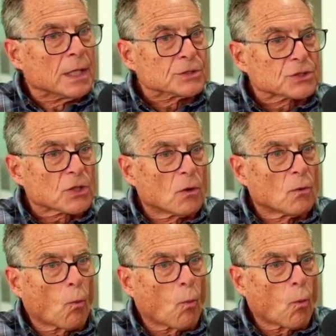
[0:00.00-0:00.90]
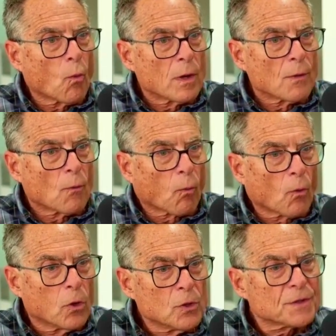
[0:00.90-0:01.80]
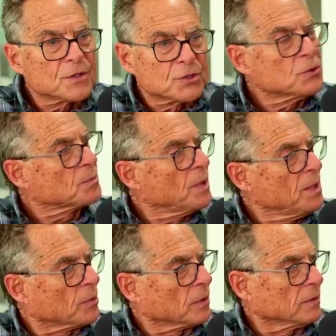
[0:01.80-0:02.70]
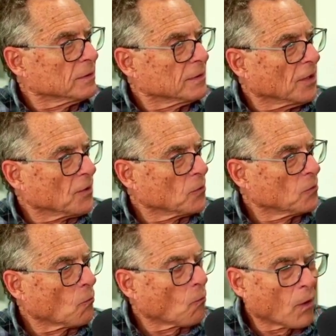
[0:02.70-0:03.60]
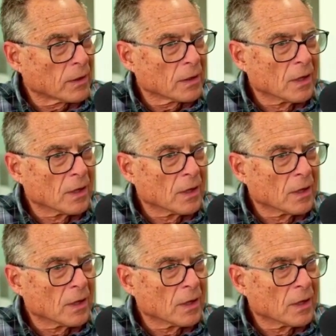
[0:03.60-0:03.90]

So who are the Jewish people? What